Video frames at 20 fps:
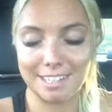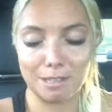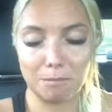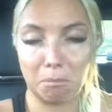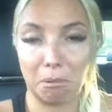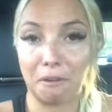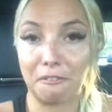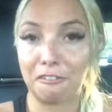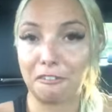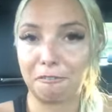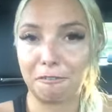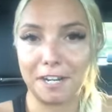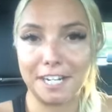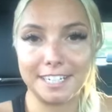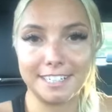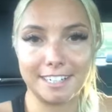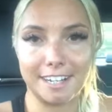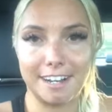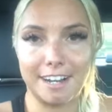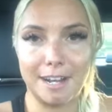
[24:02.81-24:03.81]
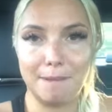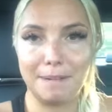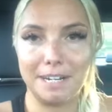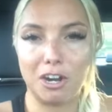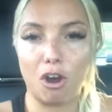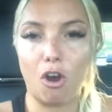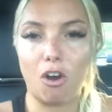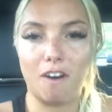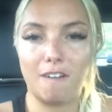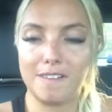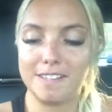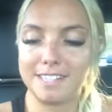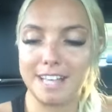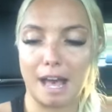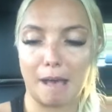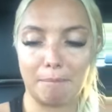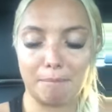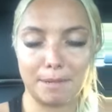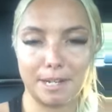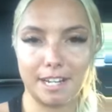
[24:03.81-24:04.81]
at the perfect right time, and all is
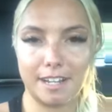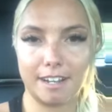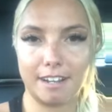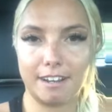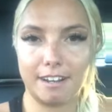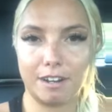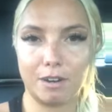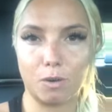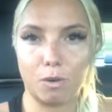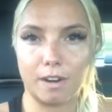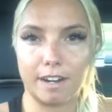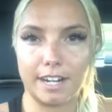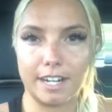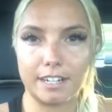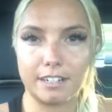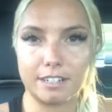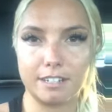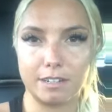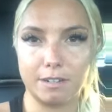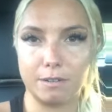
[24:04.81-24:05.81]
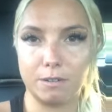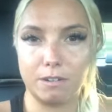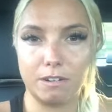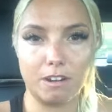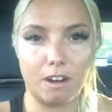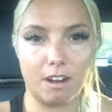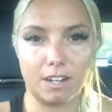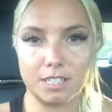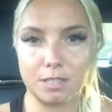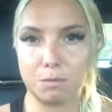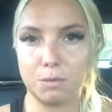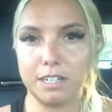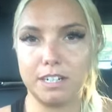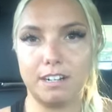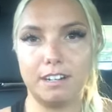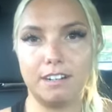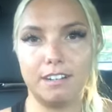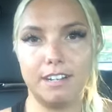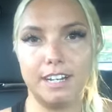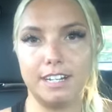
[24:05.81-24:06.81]
happening according to God's
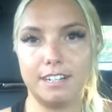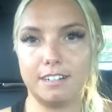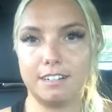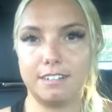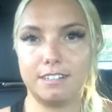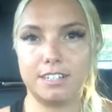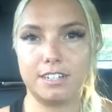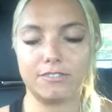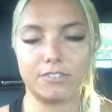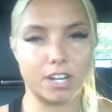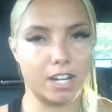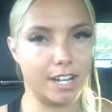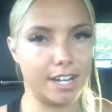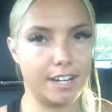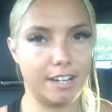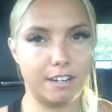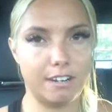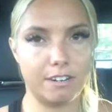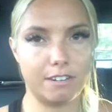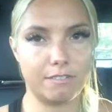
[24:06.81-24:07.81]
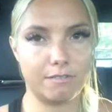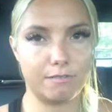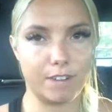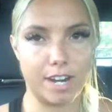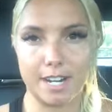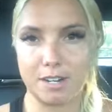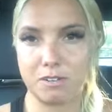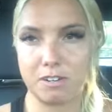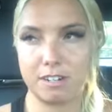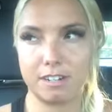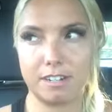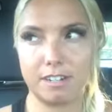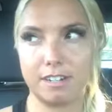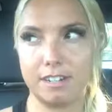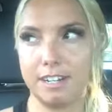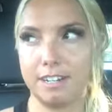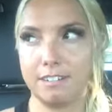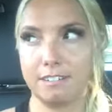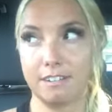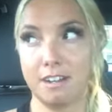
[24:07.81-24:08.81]
will and divine right
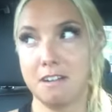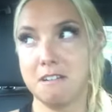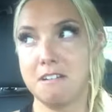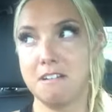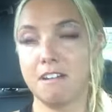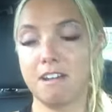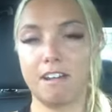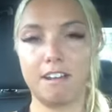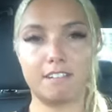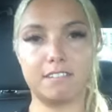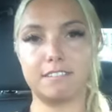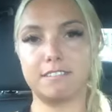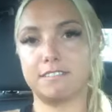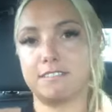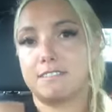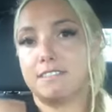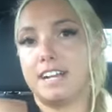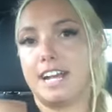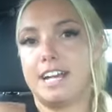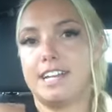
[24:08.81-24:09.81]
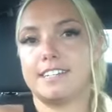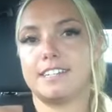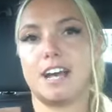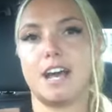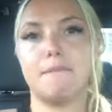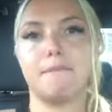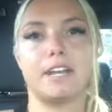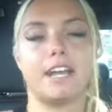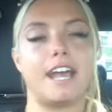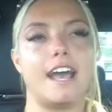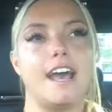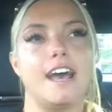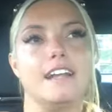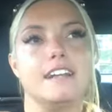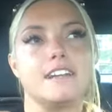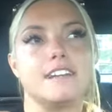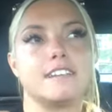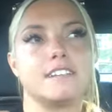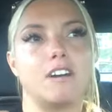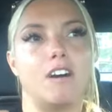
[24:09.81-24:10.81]
order and, and timing.
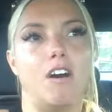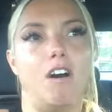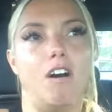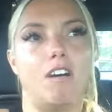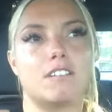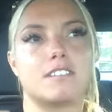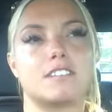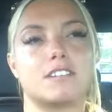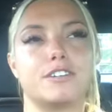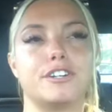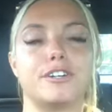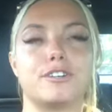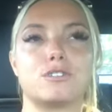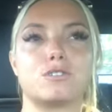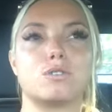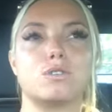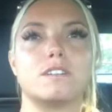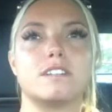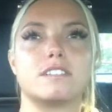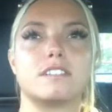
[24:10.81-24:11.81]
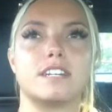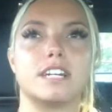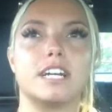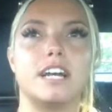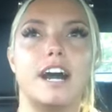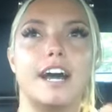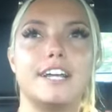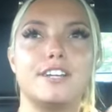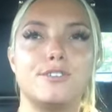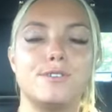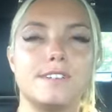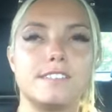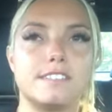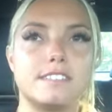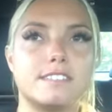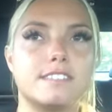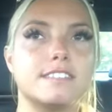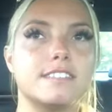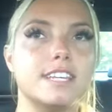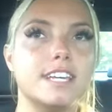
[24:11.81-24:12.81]
And also, your soul is going to guide you to
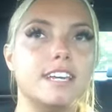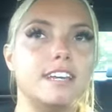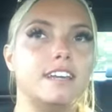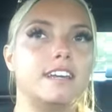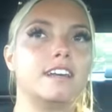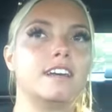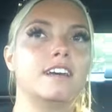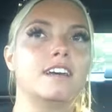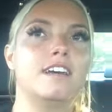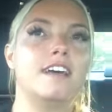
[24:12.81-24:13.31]
see